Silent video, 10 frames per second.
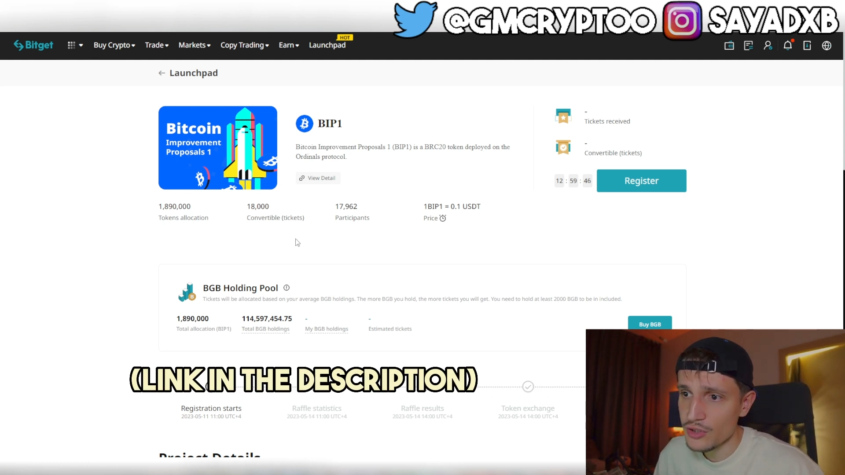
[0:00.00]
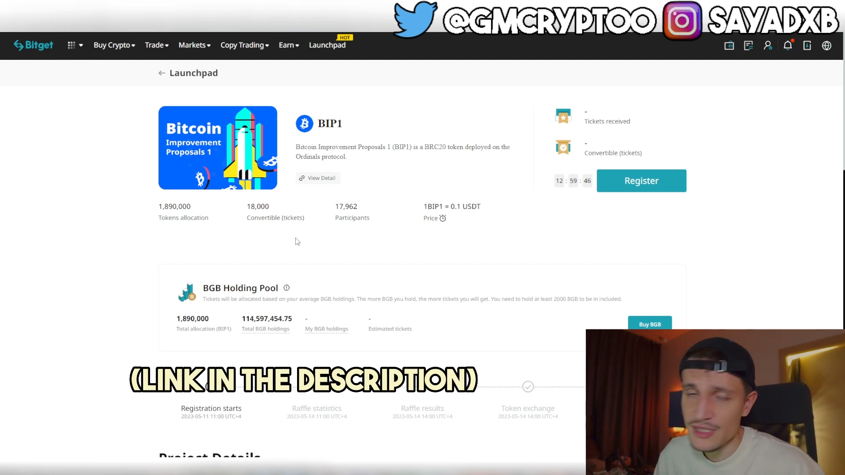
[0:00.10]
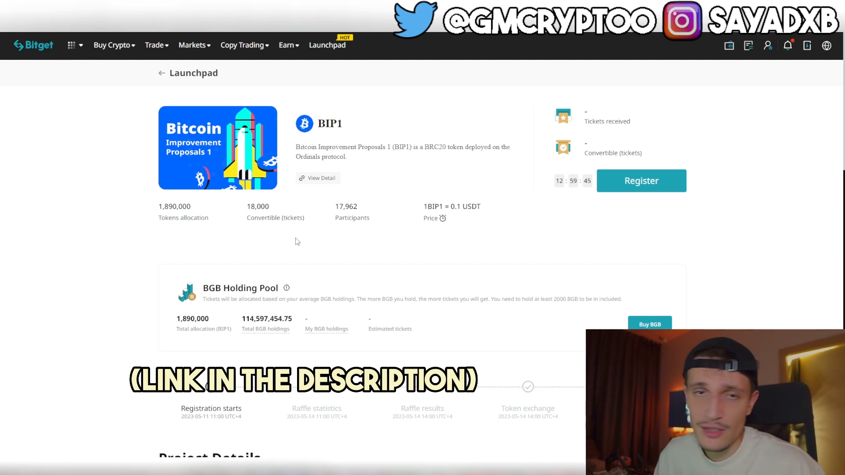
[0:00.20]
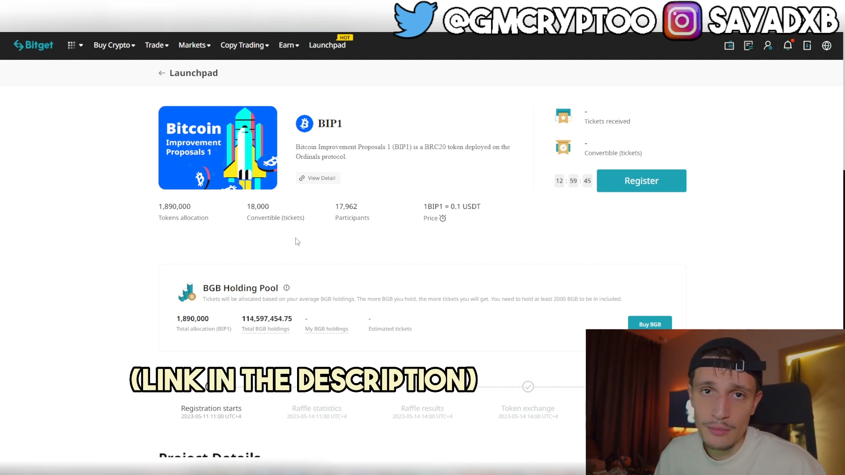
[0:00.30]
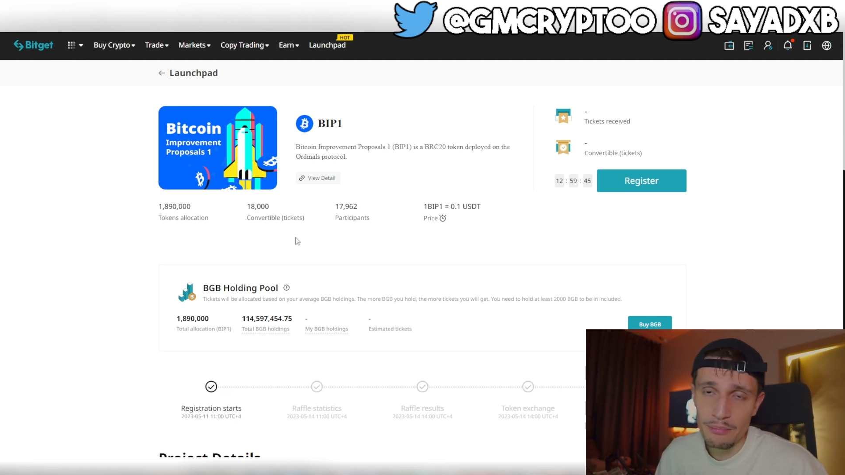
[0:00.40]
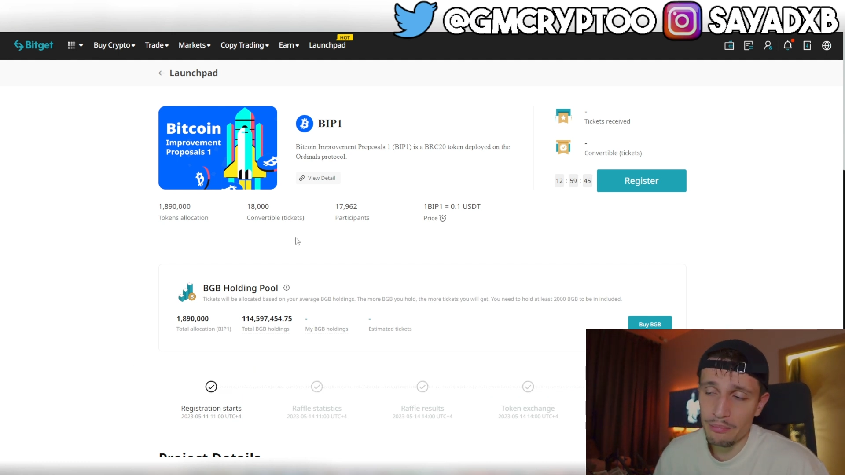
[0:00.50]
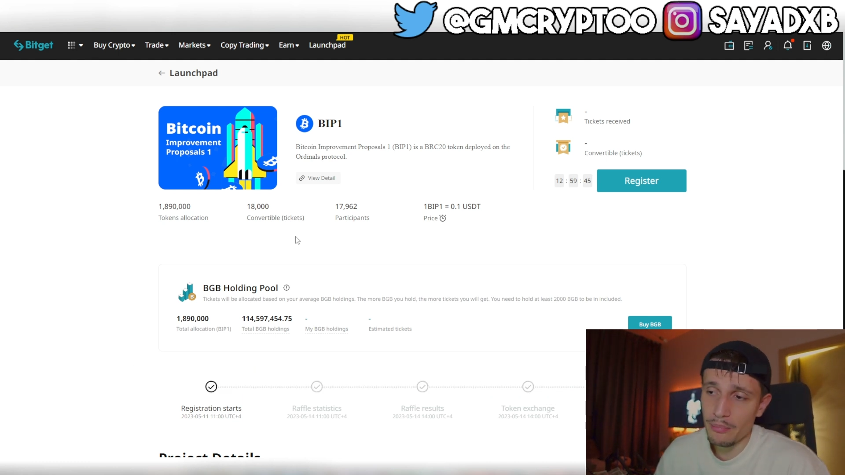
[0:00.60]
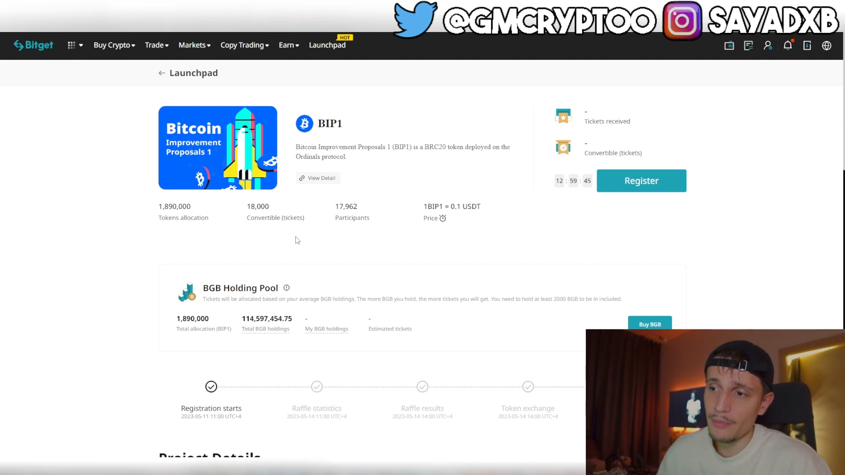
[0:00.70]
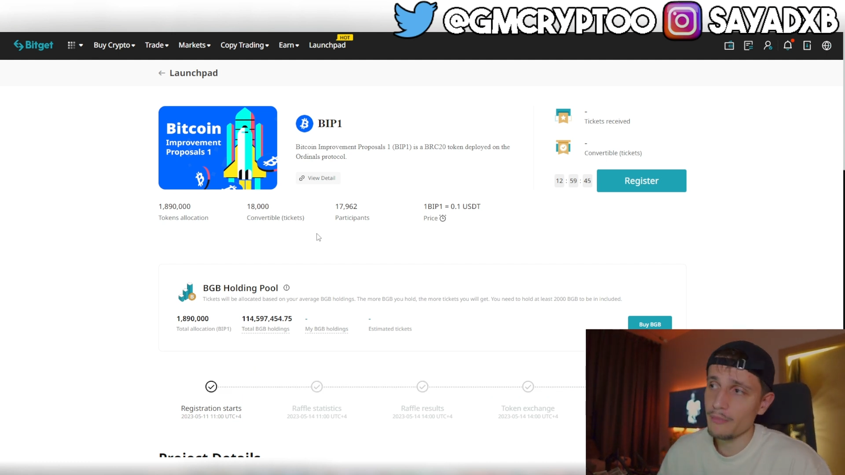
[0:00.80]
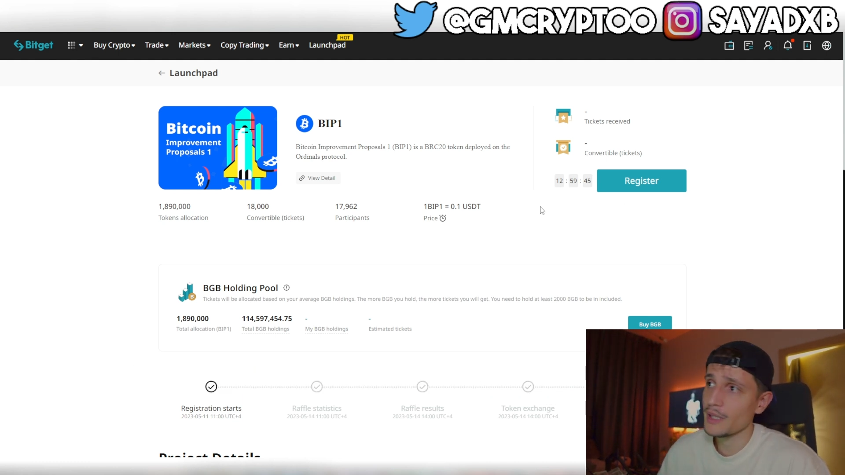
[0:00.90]
It's
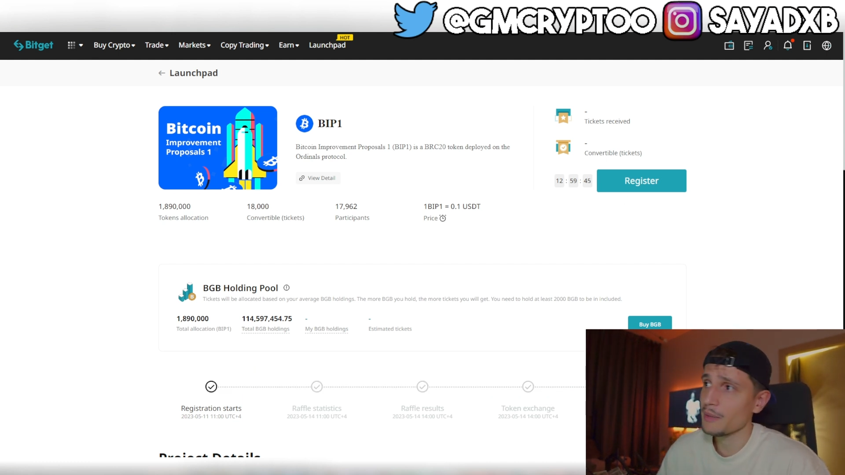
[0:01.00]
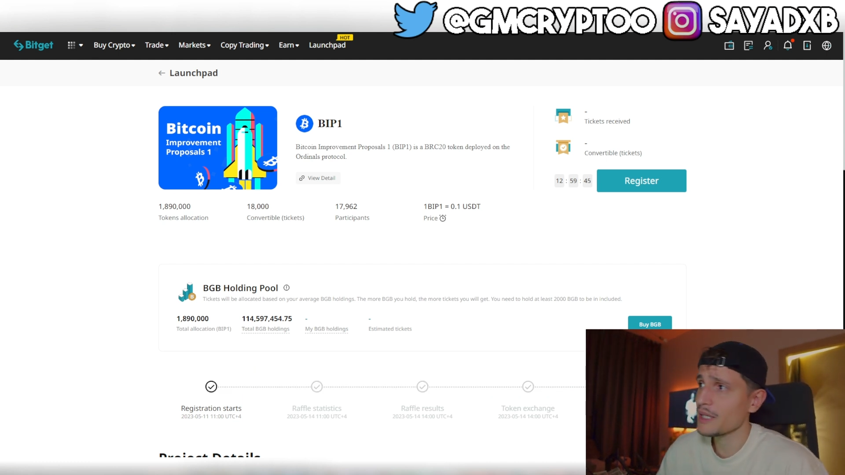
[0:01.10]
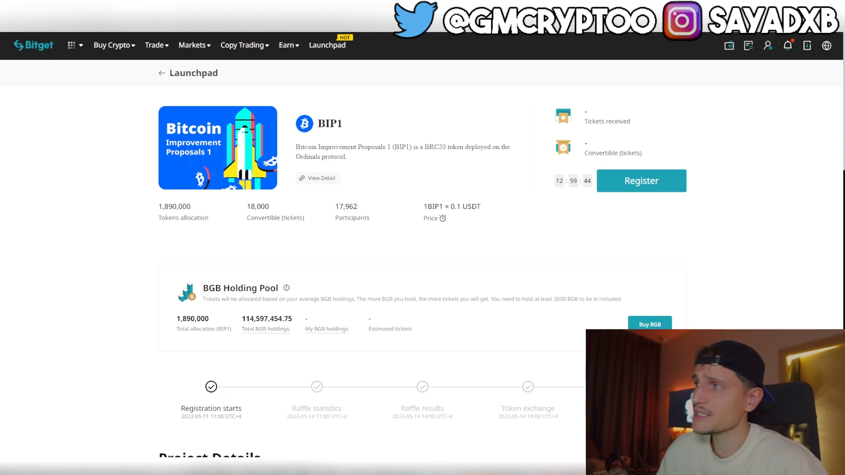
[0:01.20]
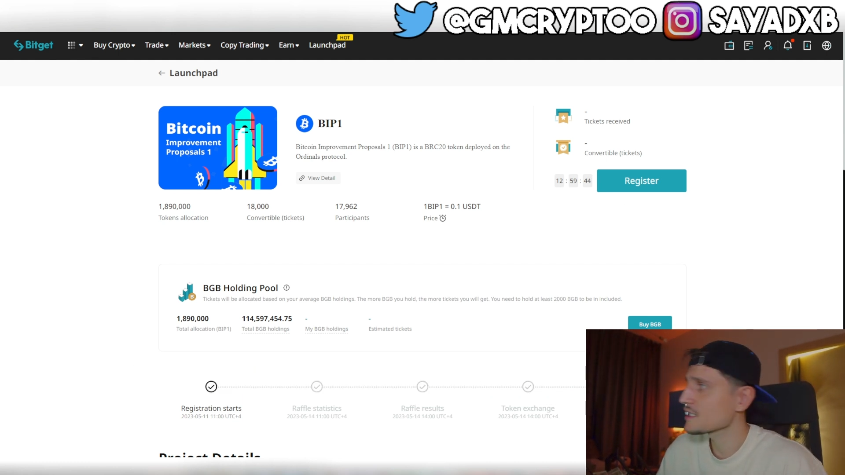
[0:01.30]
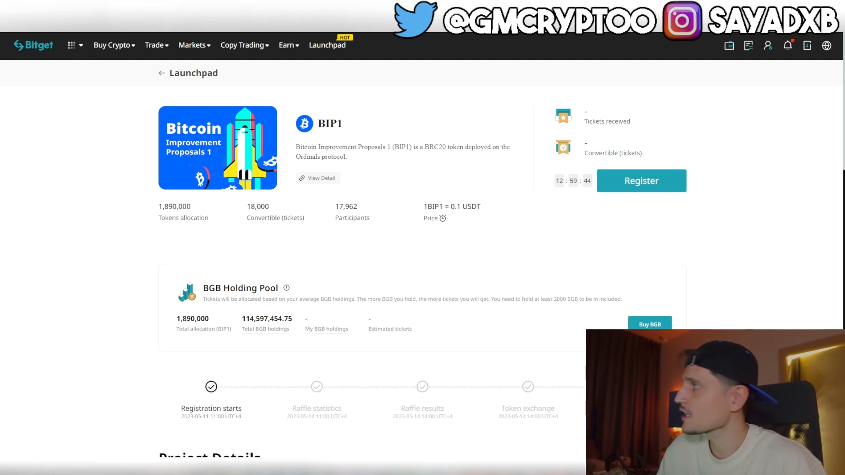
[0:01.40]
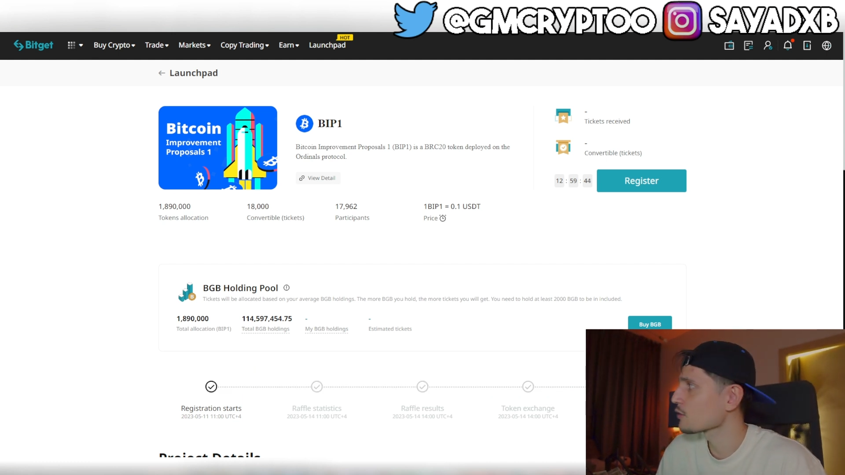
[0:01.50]
basically i